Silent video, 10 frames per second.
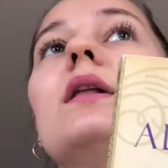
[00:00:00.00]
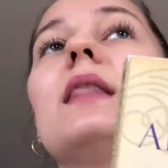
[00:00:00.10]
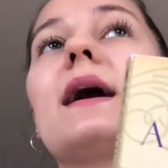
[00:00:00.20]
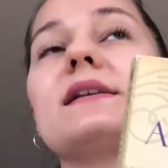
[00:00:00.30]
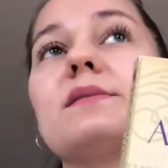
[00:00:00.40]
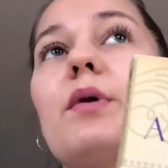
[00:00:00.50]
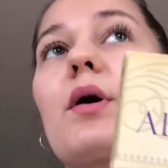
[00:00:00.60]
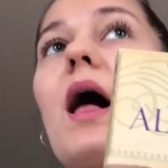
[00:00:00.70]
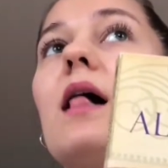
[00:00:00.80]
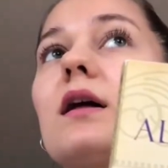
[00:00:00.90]
it's
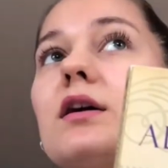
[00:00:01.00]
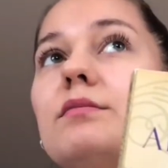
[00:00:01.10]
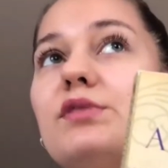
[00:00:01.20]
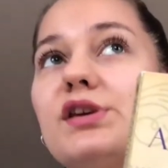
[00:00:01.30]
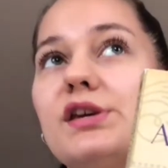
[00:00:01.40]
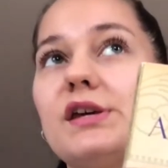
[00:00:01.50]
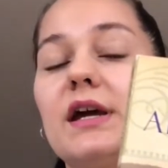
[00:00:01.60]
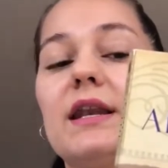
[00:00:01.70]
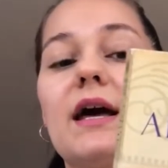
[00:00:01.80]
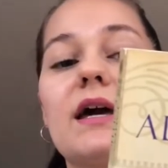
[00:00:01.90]
about alchemy,
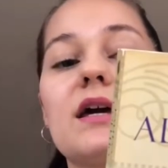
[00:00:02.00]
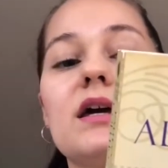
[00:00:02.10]
and like